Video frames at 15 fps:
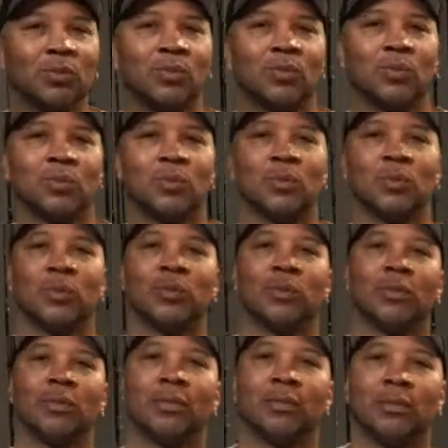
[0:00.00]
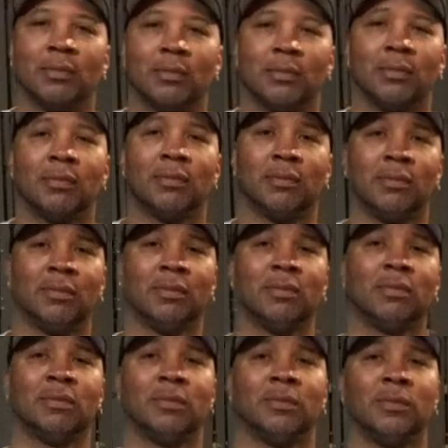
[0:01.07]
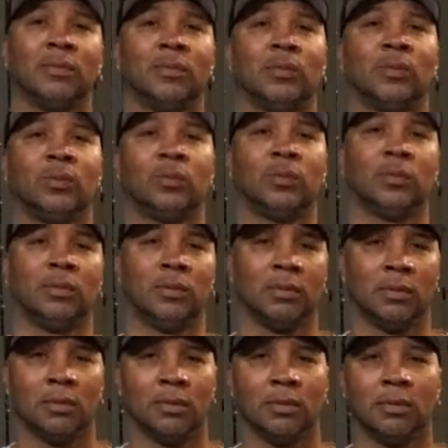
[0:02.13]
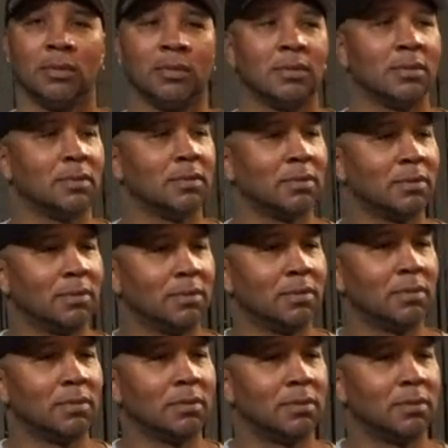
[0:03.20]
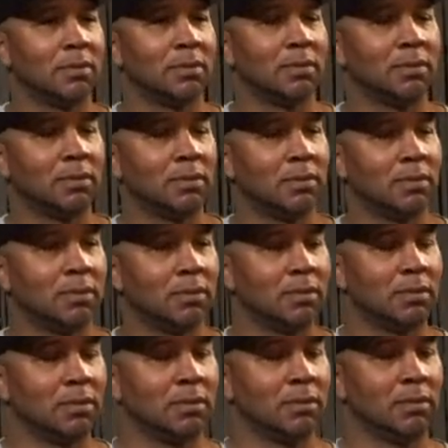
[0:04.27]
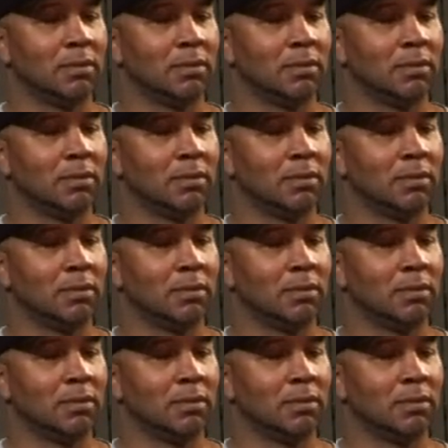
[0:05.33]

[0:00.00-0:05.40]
(silent)